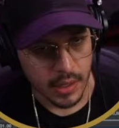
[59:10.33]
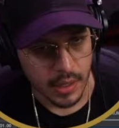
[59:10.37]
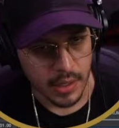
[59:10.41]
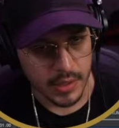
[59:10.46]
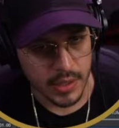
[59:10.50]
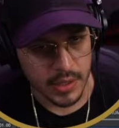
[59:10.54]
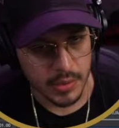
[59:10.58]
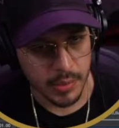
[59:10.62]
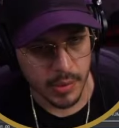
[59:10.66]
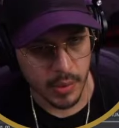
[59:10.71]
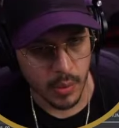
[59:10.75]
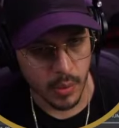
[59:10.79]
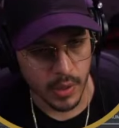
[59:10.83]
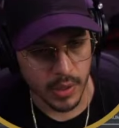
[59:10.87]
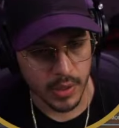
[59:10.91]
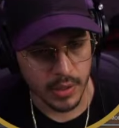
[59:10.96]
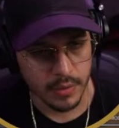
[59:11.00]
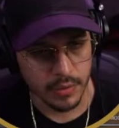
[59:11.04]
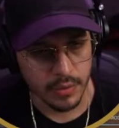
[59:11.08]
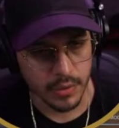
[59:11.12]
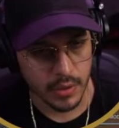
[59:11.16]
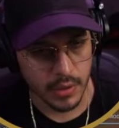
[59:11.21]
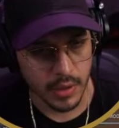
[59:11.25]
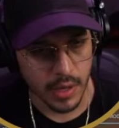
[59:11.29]
This has been
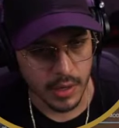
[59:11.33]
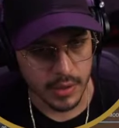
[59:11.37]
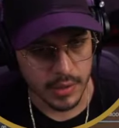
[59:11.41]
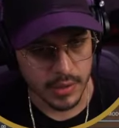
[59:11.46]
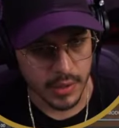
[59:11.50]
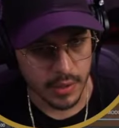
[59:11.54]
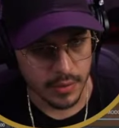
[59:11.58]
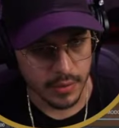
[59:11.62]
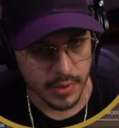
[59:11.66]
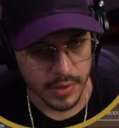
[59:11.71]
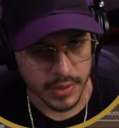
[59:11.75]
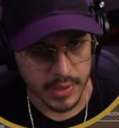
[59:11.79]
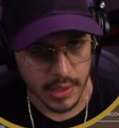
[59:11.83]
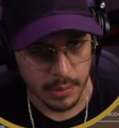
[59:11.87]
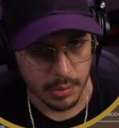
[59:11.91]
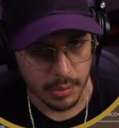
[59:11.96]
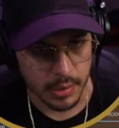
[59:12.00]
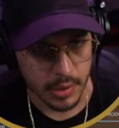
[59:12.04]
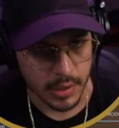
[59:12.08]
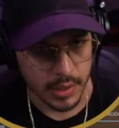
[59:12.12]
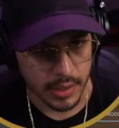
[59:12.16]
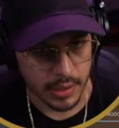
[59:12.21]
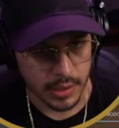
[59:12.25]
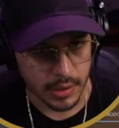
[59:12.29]
working for a lot of stuff. Let's keep
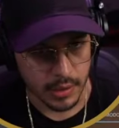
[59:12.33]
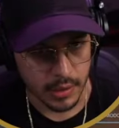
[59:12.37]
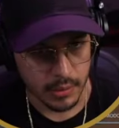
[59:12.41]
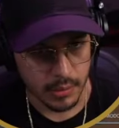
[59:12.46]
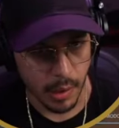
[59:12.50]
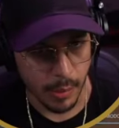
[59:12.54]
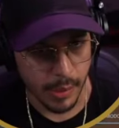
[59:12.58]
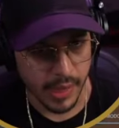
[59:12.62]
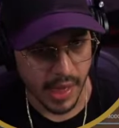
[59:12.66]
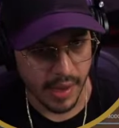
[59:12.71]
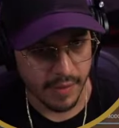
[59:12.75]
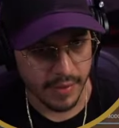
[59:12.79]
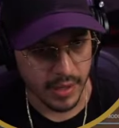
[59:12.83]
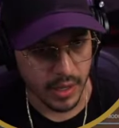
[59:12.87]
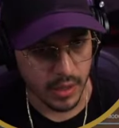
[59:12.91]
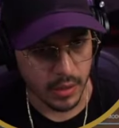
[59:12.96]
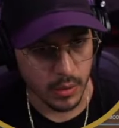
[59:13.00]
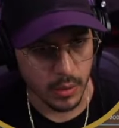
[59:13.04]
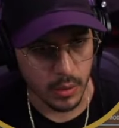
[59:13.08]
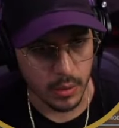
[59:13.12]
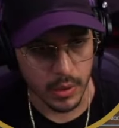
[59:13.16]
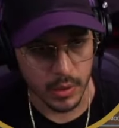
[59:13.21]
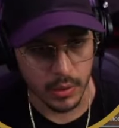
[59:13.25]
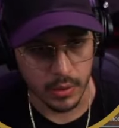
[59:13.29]
looking. Maybe they have like a
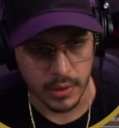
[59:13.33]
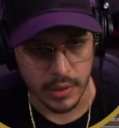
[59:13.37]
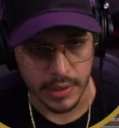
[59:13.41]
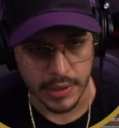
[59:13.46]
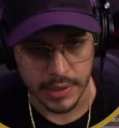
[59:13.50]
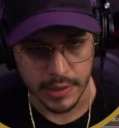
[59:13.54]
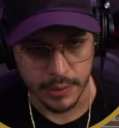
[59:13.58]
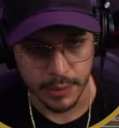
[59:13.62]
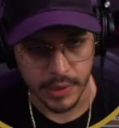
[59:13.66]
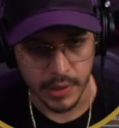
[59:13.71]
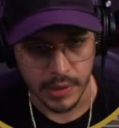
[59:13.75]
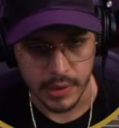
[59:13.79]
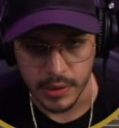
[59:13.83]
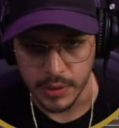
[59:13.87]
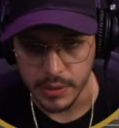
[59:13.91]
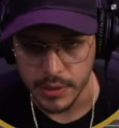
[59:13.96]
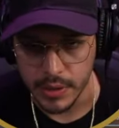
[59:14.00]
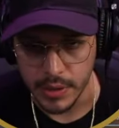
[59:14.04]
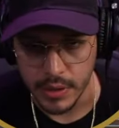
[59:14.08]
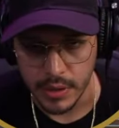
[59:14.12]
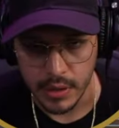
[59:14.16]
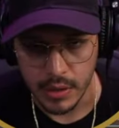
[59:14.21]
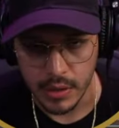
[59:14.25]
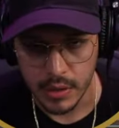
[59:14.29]
cool little lead that we can use
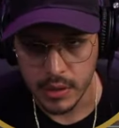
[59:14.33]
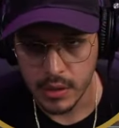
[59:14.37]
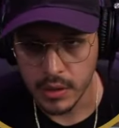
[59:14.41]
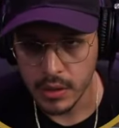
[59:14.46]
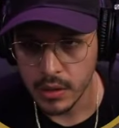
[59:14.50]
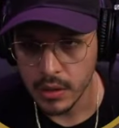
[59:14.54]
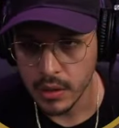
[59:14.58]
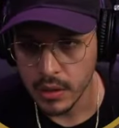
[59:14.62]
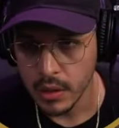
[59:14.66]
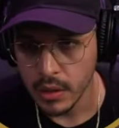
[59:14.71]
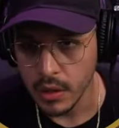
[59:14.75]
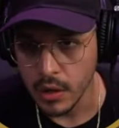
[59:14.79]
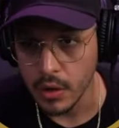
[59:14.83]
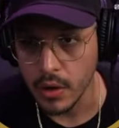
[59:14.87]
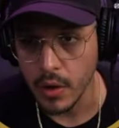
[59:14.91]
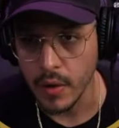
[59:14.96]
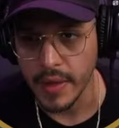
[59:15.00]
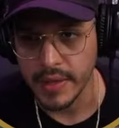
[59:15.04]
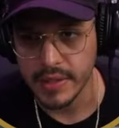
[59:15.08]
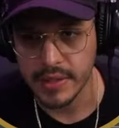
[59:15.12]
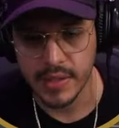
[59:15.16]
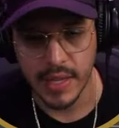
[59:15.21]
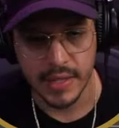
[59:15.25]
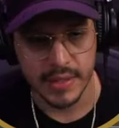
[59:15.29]
here. Oh no,
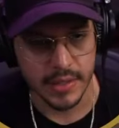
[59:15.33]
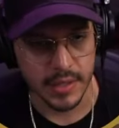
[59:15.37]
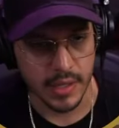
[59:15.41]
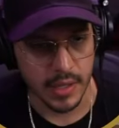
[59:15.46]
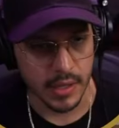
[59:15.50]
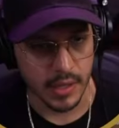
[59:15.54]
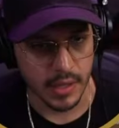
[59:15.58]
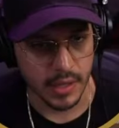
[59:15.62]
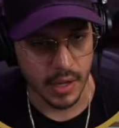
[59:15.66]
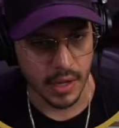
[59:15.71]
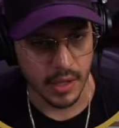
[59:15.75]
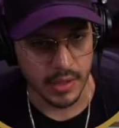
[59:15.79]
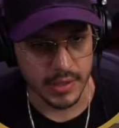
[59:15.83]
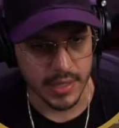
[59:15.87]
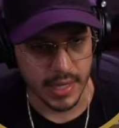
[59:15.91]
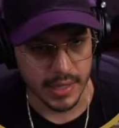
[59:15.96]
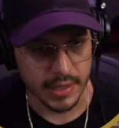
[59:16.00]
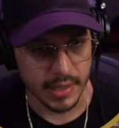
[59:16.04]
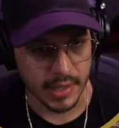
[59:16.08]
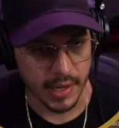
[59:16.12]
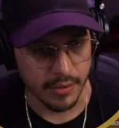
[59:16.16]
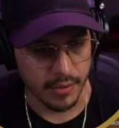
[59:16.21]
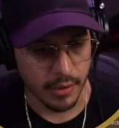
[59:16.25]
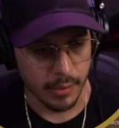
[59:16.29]
that's
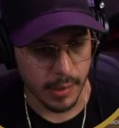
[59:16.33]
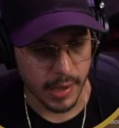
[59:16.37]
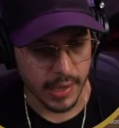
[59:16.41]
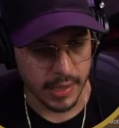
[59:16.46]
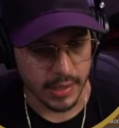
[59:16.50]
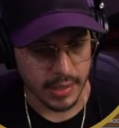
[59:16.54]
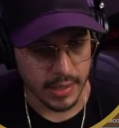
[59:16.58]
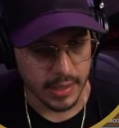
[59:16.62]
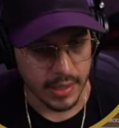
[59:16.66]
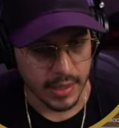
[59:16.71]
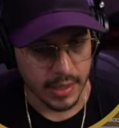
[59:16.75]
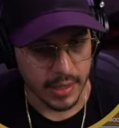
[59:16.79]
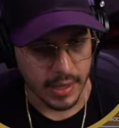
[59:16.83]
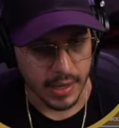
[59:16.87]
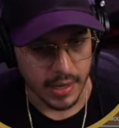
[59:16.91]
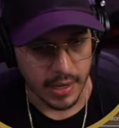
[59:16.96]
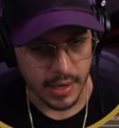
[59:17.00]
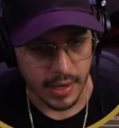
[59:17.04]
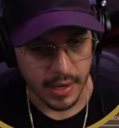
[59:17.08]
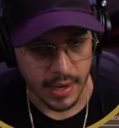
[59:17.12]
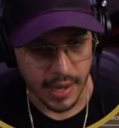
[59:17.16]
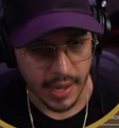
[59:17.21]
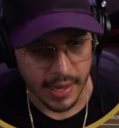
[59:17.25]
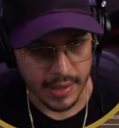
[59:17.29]
Contact. Never mind.
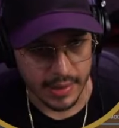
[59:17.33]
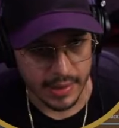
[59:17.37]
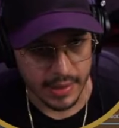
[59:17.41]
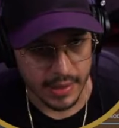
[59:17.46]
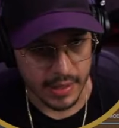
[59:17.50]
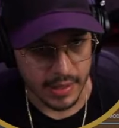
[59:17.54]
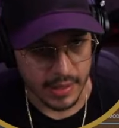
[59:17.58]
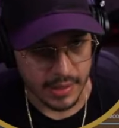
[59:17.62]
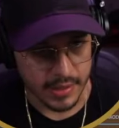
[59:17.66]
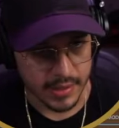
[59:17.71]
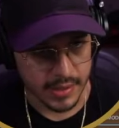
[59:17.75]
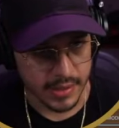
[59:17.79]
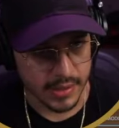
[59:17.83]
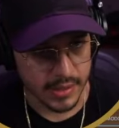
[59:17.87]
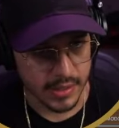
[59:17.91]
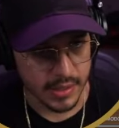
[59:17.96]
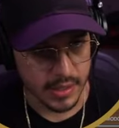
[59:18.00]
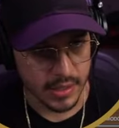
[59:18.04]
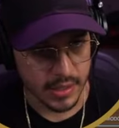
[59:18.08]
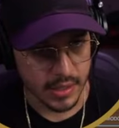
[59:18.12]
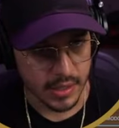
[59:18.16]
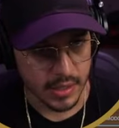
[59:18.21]
Not this.